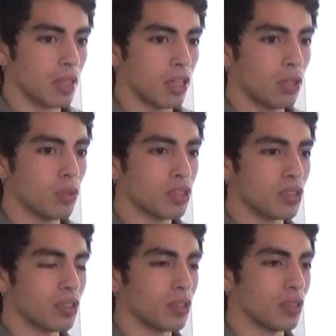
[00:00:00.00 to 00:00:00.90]
it
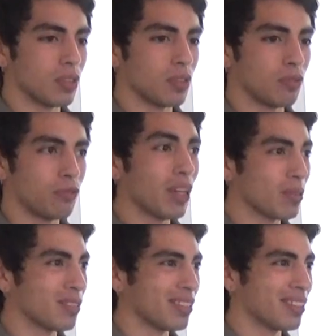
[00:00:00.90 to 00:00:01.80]
was
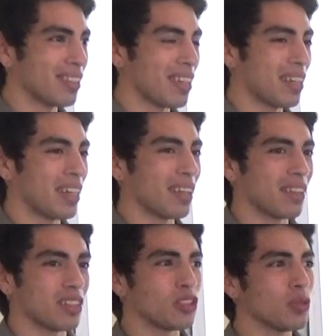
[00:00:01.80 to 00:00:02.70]
found that
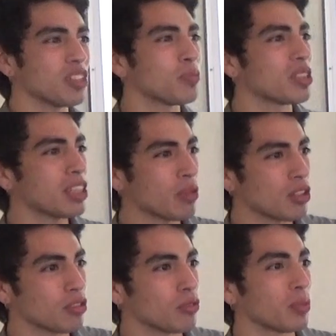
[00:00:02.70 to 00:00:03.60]
the students'
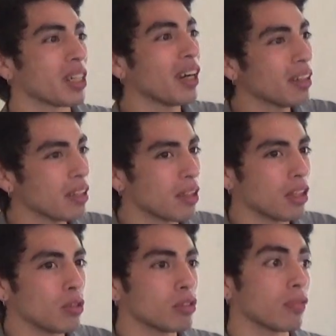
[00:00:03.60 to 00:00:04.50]
perceptions regarding the
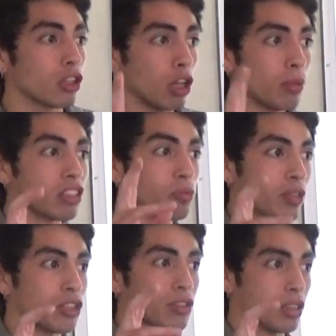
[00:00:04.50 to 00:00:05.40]
use of common
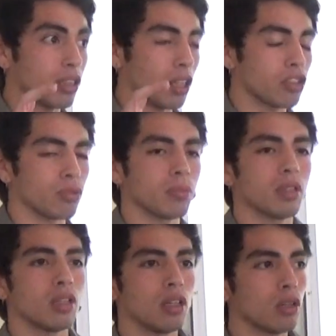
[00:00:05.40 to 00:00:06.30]
expressions in the classroom
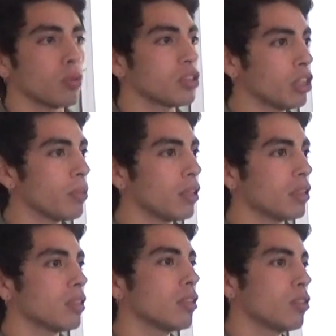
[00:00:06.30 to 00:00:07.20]
was
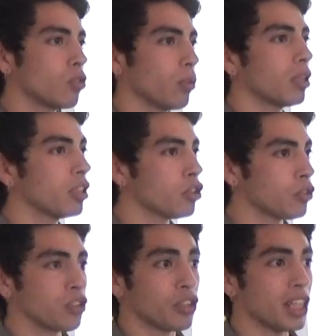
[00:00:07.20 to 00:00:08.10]
similar to what the
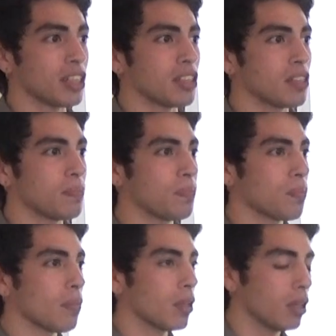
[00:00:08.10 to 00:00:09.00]
literature suggests.
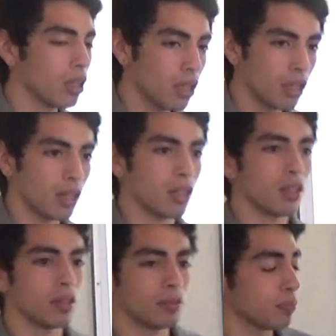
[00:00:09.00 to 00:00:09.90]

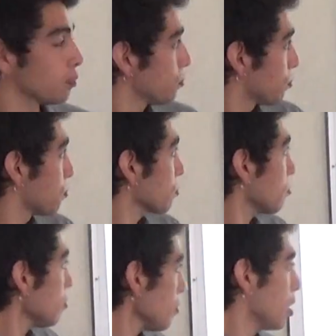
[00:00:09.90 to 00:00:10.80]

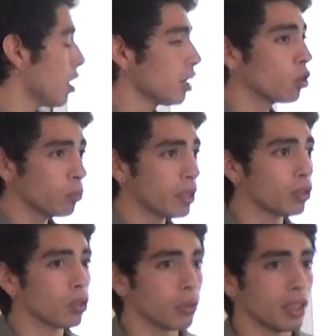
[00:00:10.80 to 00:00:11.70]
And it could be
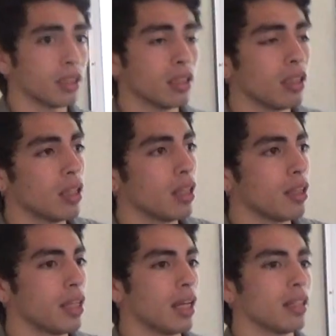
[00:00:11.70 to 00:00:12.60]
concluded
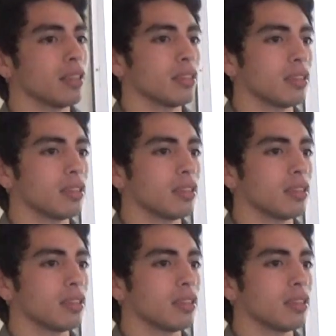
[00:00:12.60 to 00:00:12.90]
that